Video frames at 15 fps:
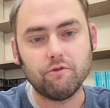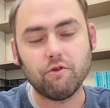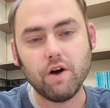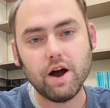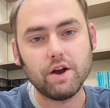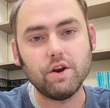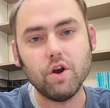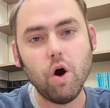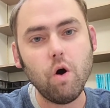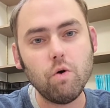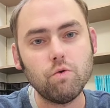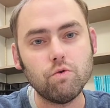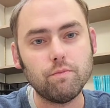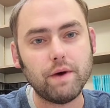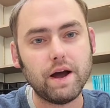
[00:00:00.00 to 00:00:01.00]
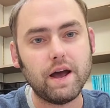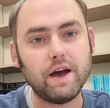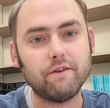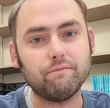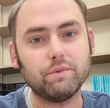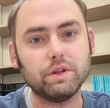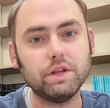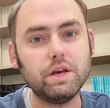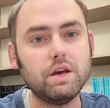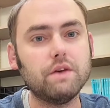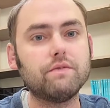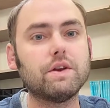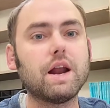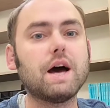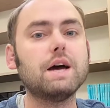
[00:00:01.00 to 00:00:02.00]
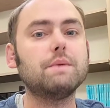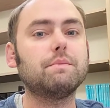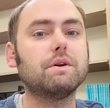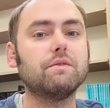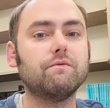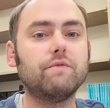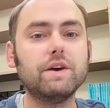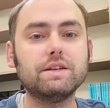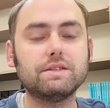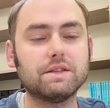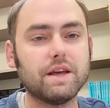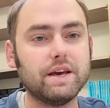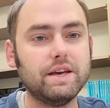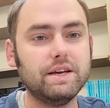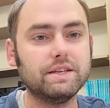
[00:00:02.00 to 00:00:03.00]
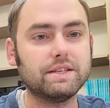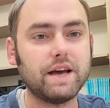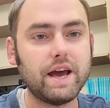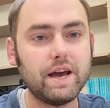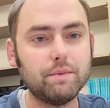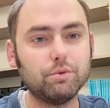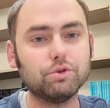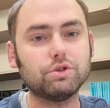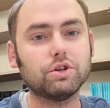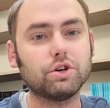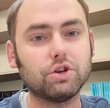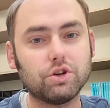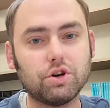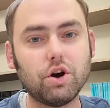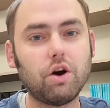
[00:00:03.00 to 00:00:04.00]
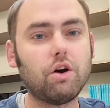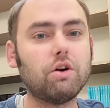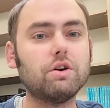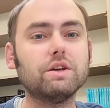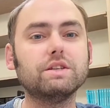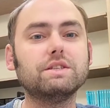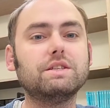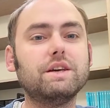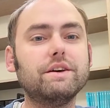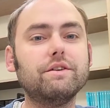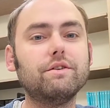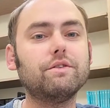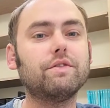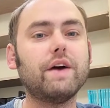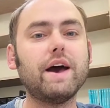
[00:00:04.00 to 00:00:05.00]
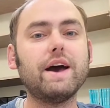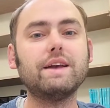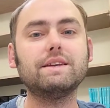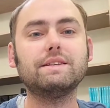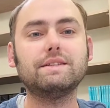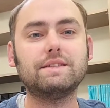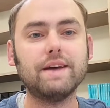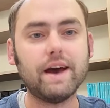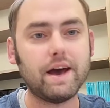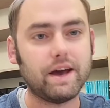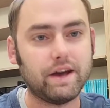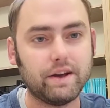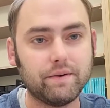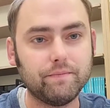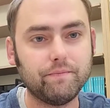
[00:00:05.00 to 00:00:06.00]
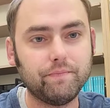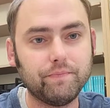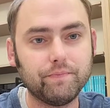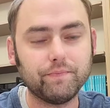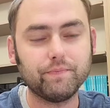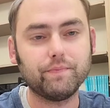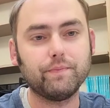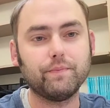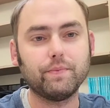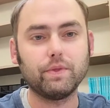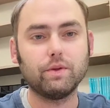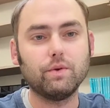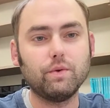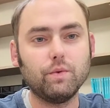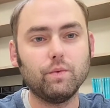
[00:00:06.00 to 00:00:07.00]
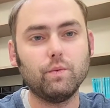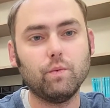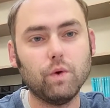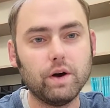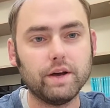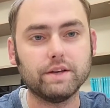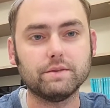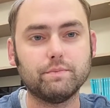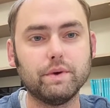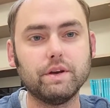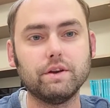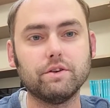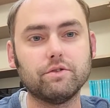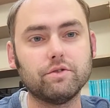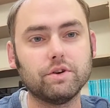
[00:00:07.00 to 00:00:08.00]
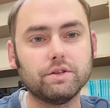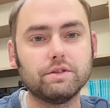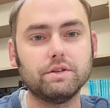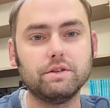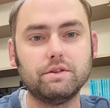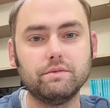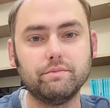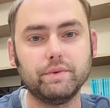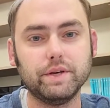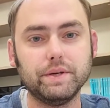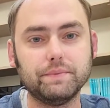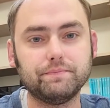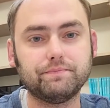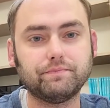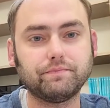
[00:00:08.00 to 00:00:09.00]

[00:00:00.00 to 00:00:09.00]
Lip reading: For I know whom I have believed, and I am convinced that he is able to guard until that day what has been entrusted to me.